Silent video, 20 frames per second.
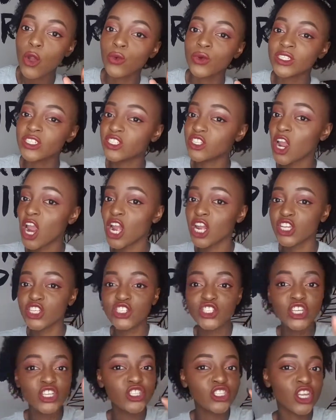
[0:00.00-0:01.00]
We started.
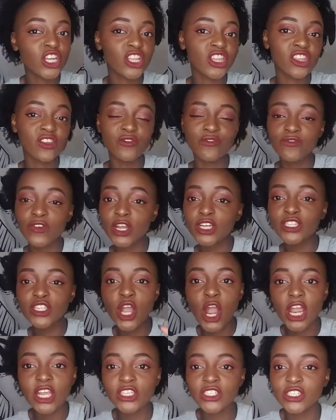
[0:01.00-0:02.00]
She took the first
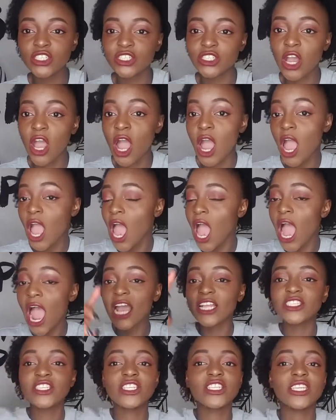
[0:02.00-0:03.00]
car she saw.
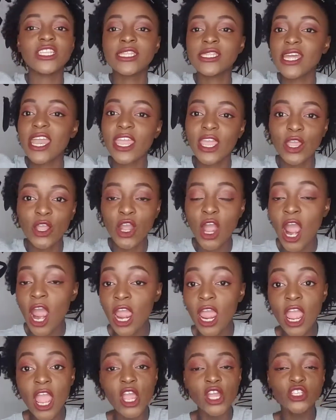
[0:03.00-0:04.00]
I took the second
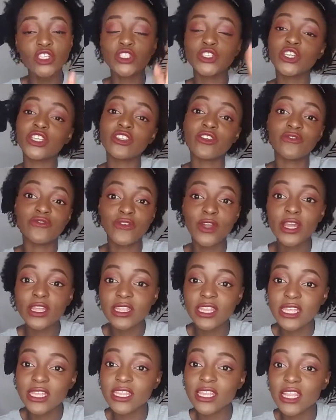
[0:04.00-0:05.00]
car. She took
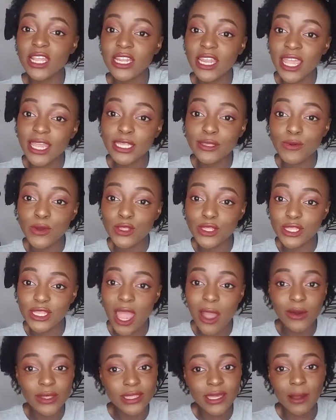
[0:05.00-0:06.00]
the next person
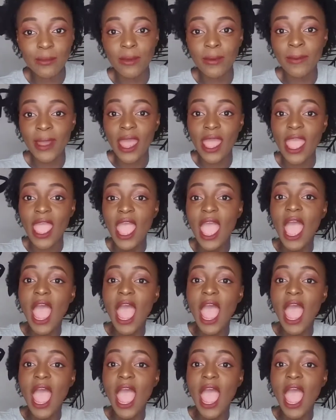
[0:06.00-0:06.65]
that was coming by.